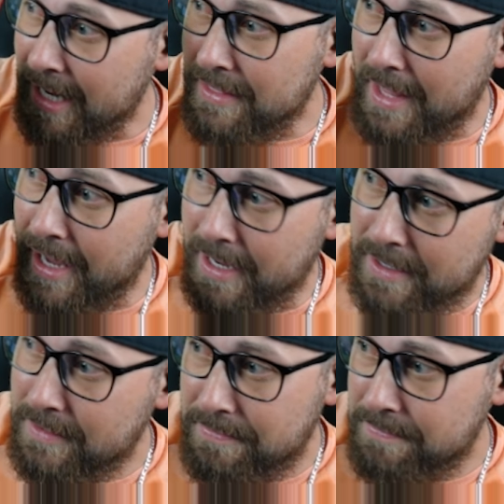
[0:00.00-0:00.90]
in
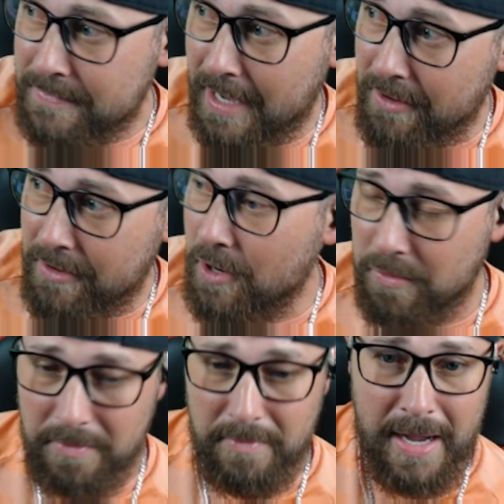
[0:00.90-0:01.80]
like, I don't know,
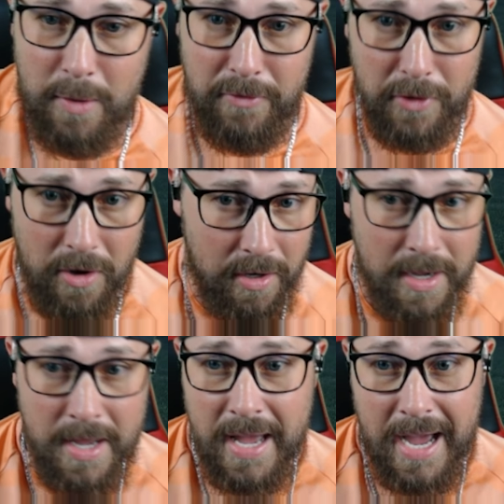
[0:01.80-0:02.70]
however long.
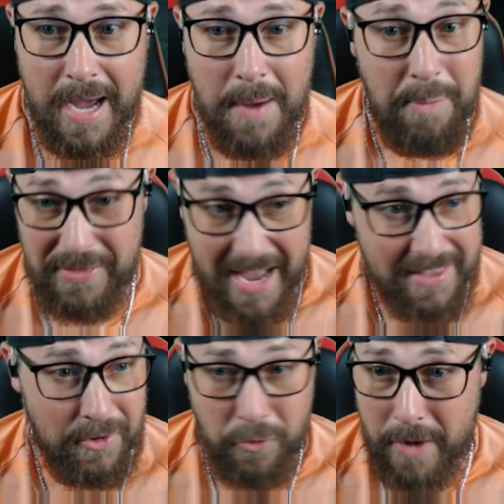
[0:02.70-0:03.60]
But
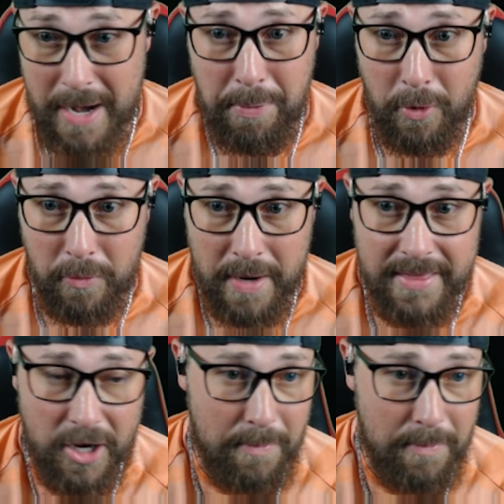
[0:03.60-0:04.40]
that's a great pull right there,